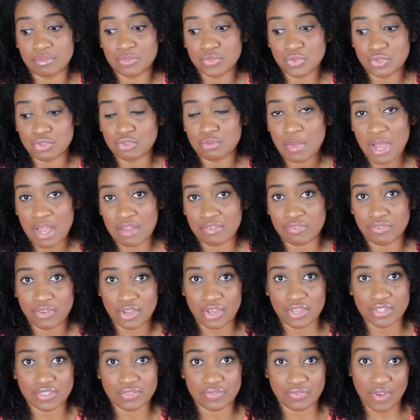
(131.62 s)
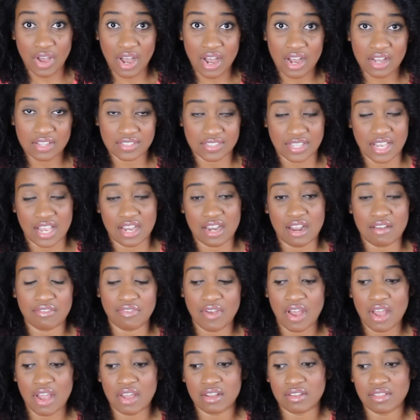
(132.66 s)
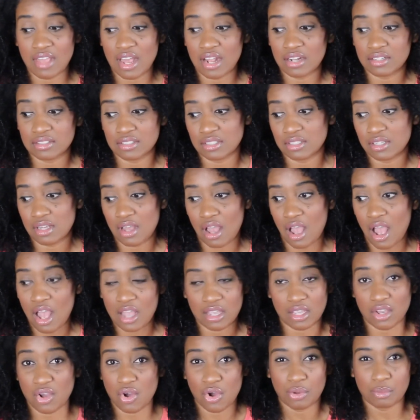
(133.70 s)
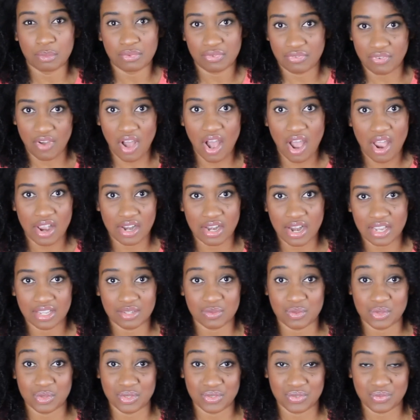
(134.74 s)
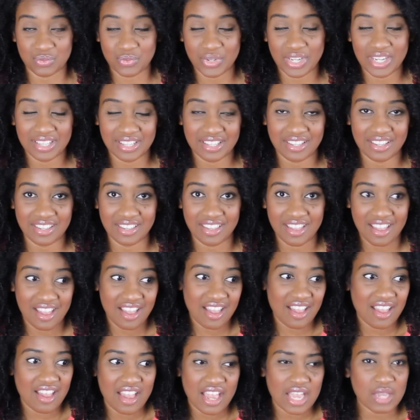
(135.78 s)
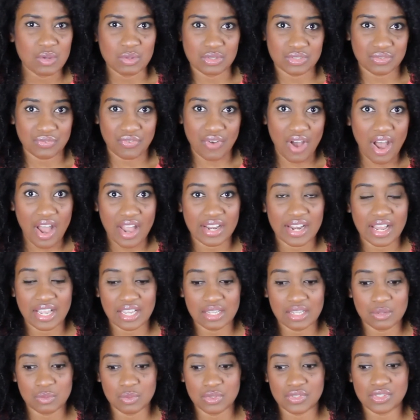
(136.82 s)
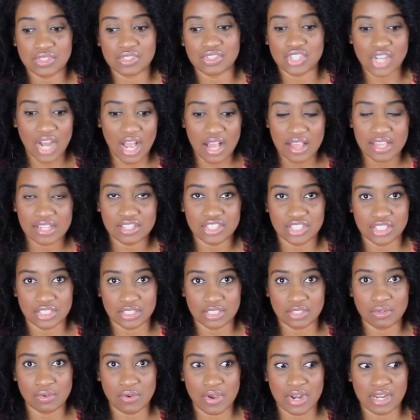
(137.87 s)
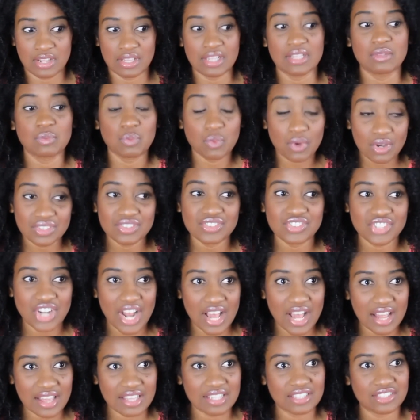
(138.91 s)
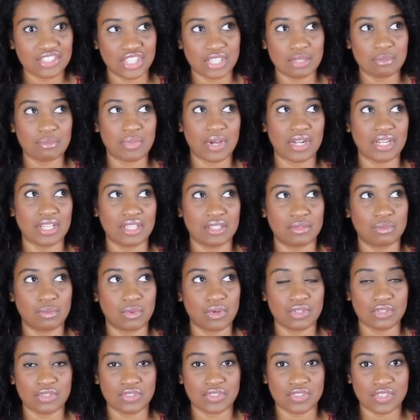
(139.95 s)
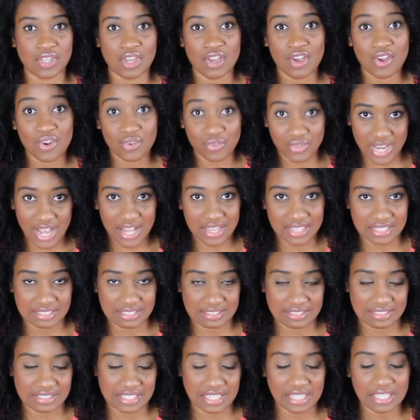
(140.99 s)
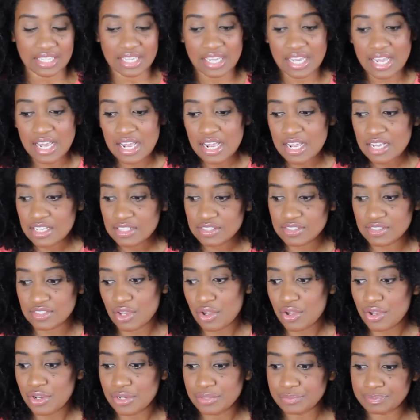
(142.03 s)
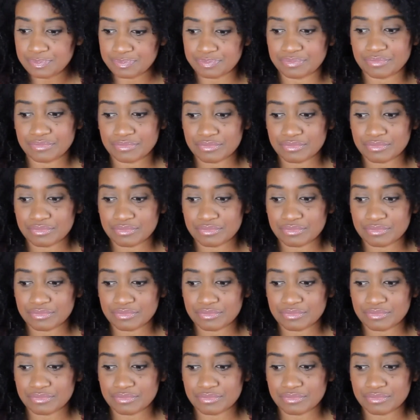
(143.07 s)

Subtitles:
do my first fast, and I find that I coped fine. Like, it was fine. Like, it wasn't challenging or anything. It was challenging, but it was realistic. So